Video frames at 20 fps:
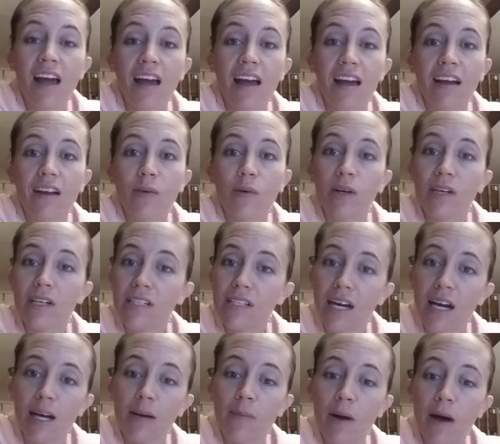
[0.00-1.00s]
we're going to
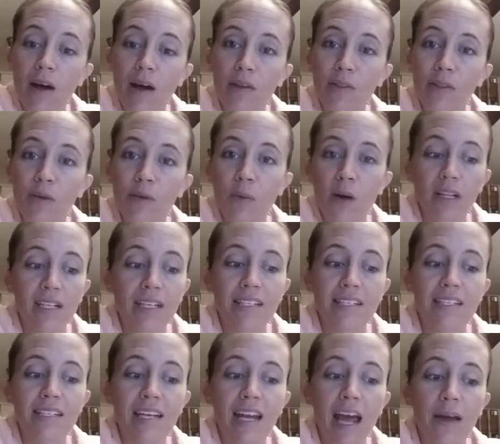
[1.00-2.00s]
talk about health and wellness
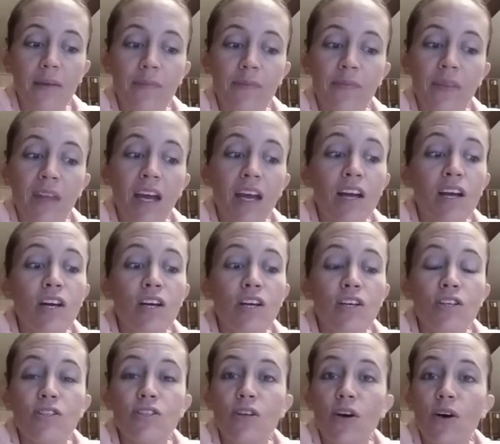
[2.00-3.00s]
today.
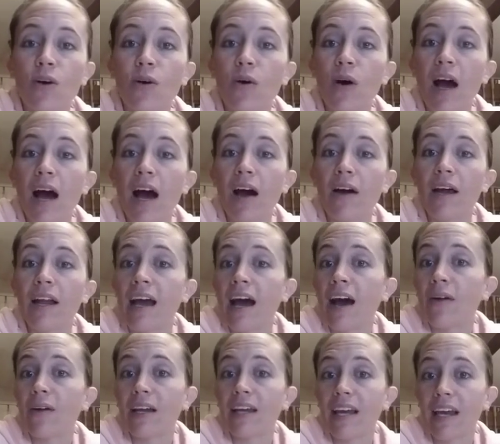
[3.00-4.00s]
So how and how
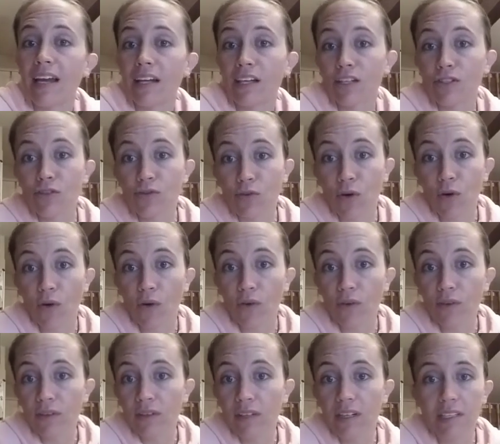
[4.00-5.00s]
to gain control,
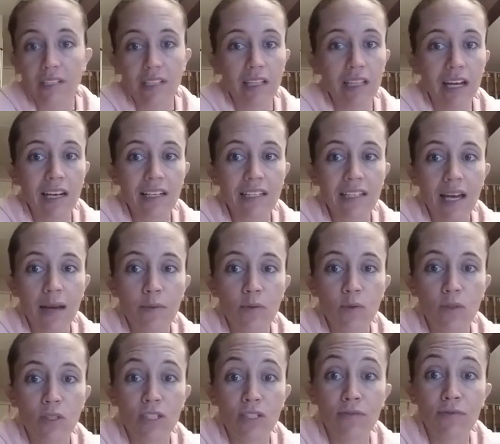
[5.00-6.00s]
because a lot of times we
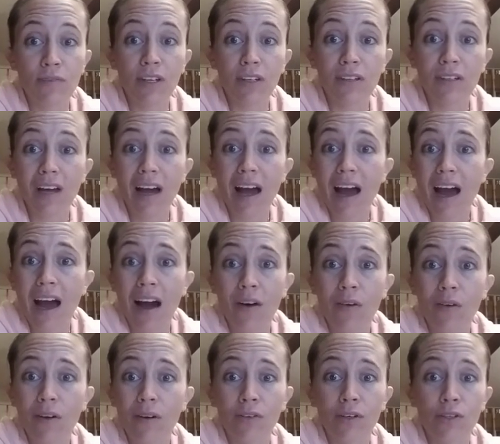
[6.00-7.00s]
just feel out
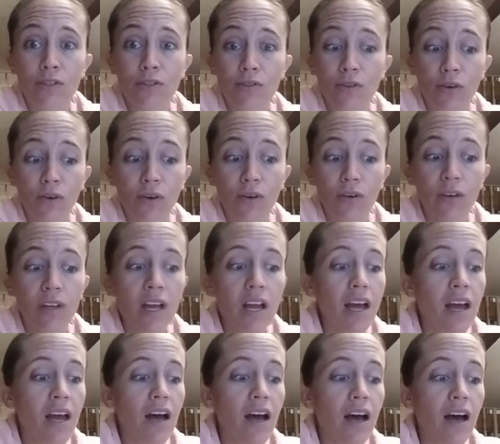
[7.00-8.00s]
of control.
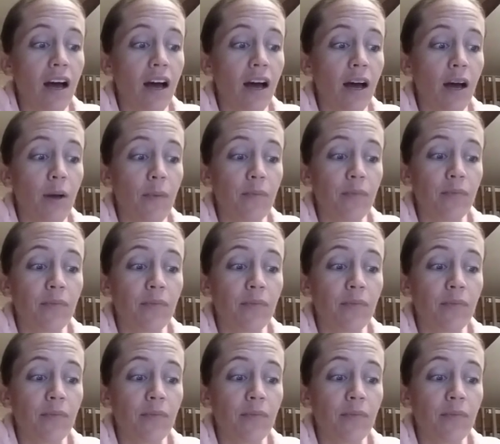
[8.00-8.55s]
Um,